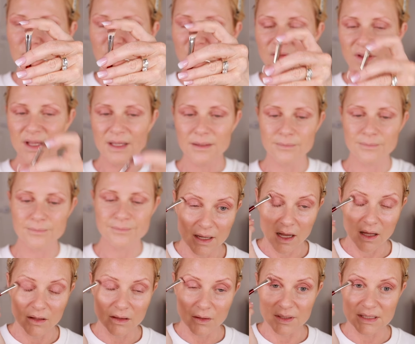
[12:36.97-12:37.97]
moving?
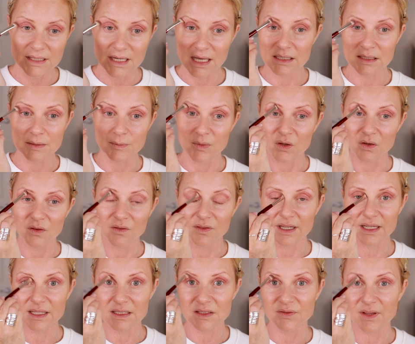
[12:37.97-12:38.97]
Although it does move,
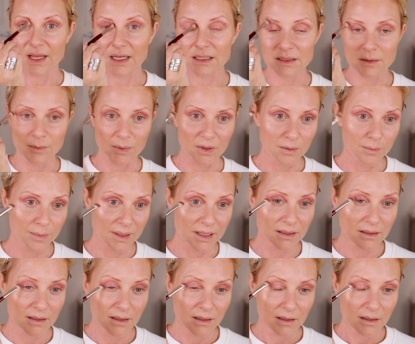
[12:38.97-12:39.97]
it is flexible,
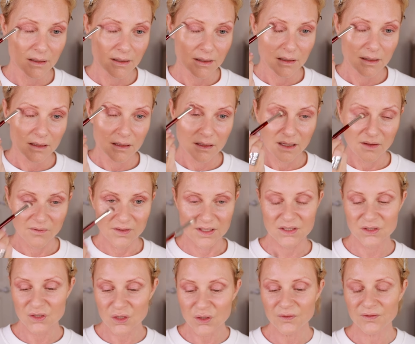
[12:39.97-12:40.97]
but if
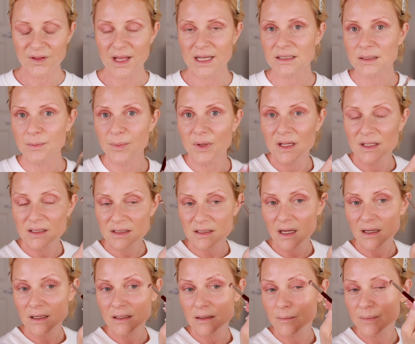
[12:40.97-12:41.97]
it's too flexible, it's
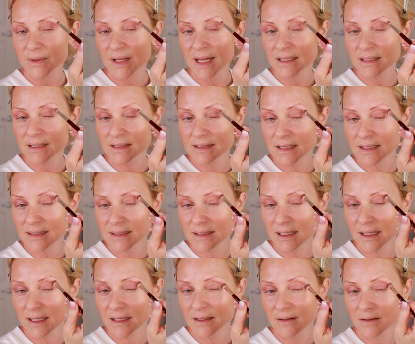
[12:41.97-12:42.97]
not going to blend as
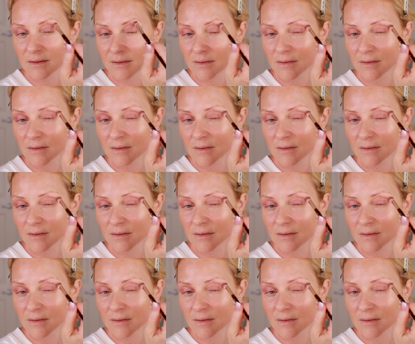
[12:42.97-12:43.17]
easily.